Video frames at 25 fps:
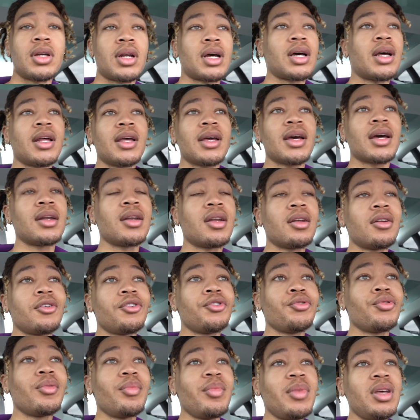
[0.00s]
Yeah, that ain't got nothing to
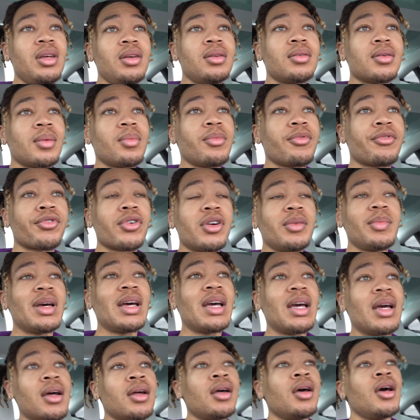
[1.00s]
do with me. I'm a free
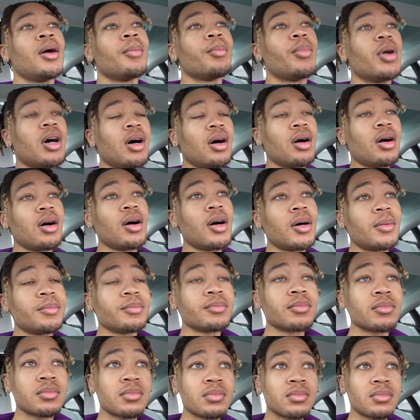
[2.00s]
man. But, um,
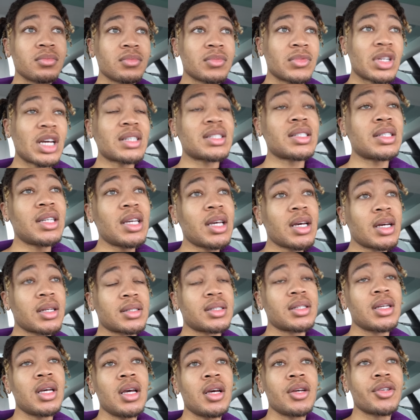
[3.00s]
that's,
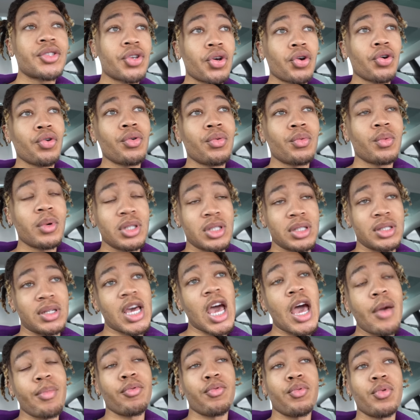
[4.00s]
yes. So, what just
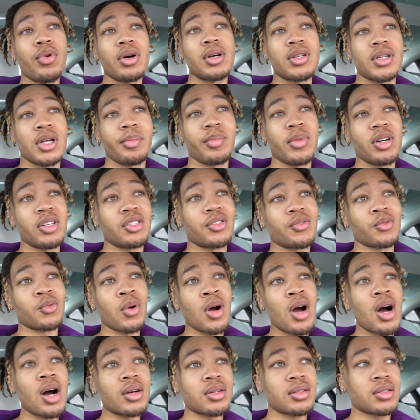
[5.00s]
happened was a bunch of
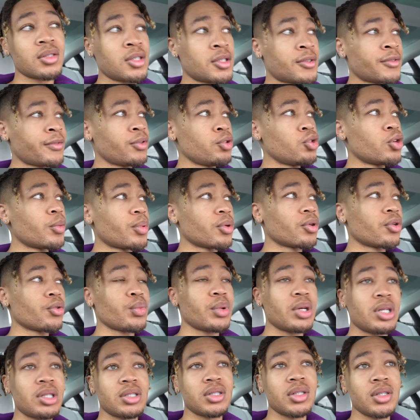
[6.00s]
rocks just flew up on the
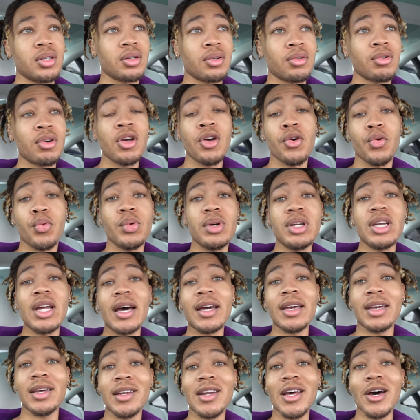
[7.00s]
windshield. We're not
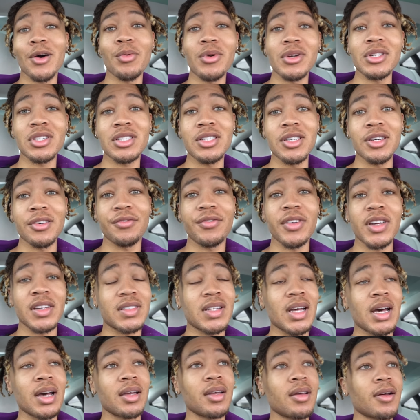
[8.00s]
getting our windshield fixed
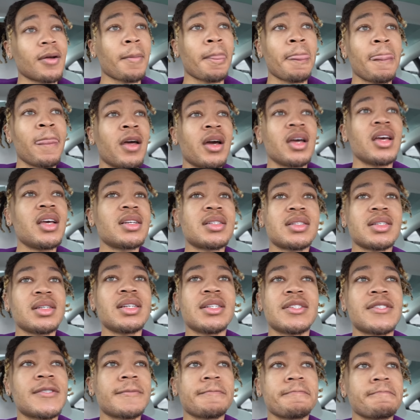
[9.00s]
out here. It's,
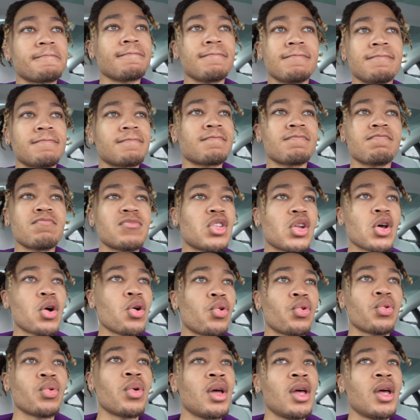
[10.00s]
it's, no.